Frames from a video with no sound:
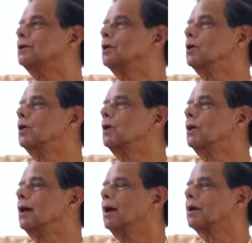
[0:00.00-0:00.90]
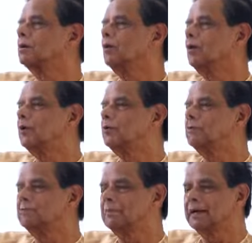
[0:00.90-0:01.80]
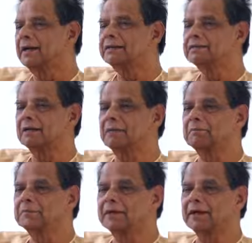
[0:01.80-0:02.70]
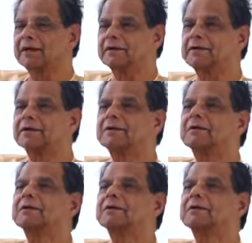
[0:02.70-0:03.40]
You are going to meet something